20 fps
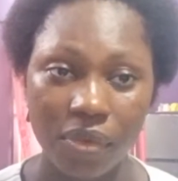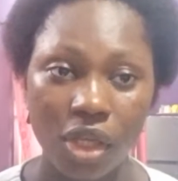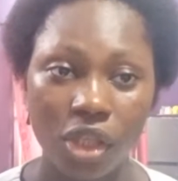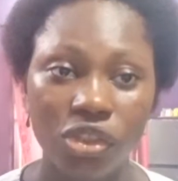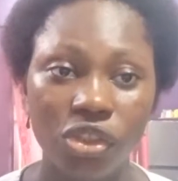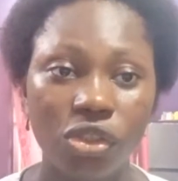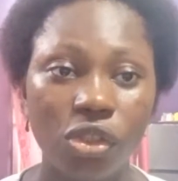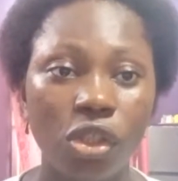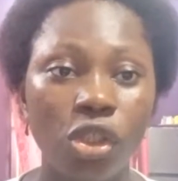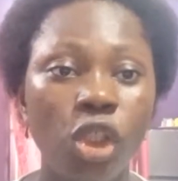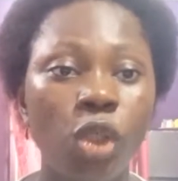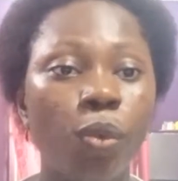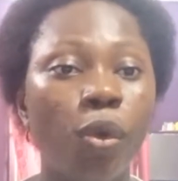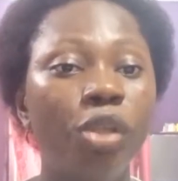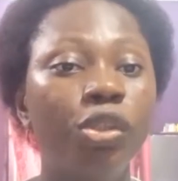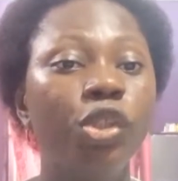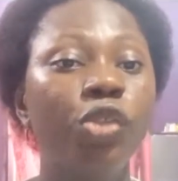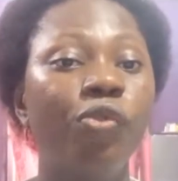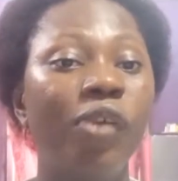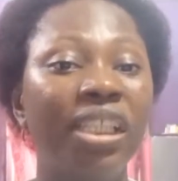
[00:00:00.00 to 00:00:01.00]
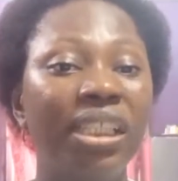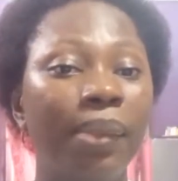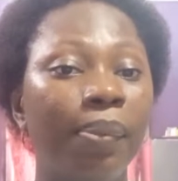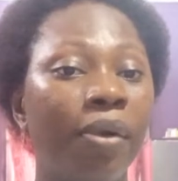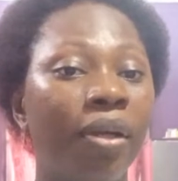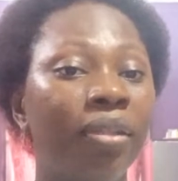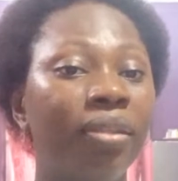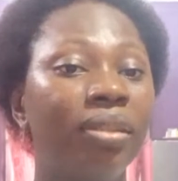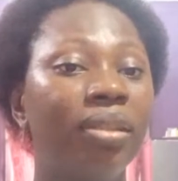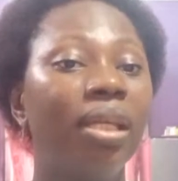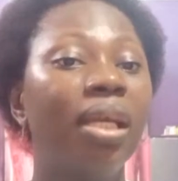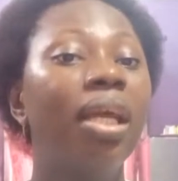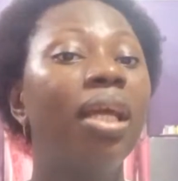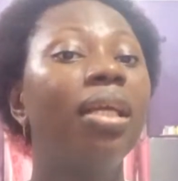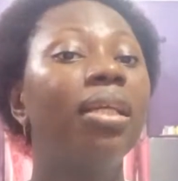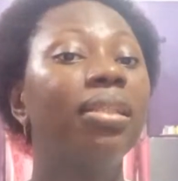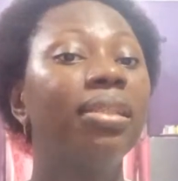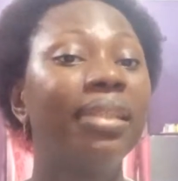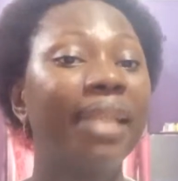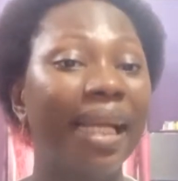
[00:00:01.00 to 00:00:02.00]
So you want to write about
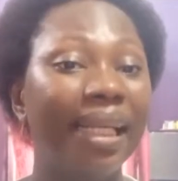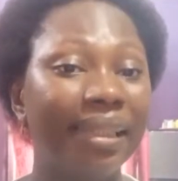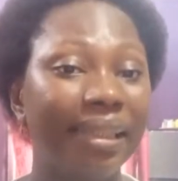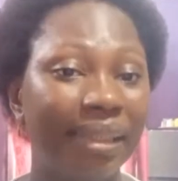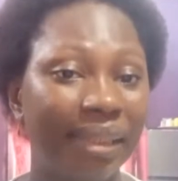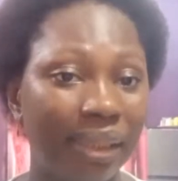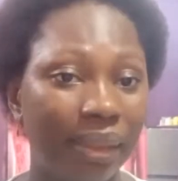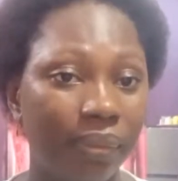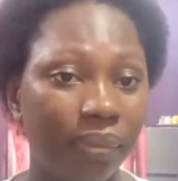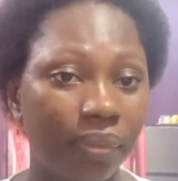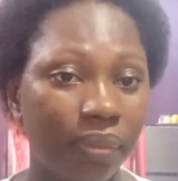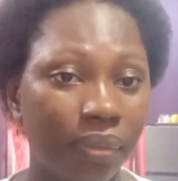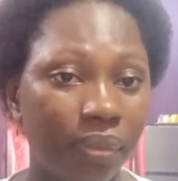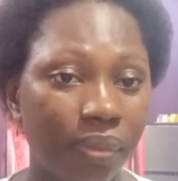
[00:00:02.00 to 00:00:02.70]
that theme.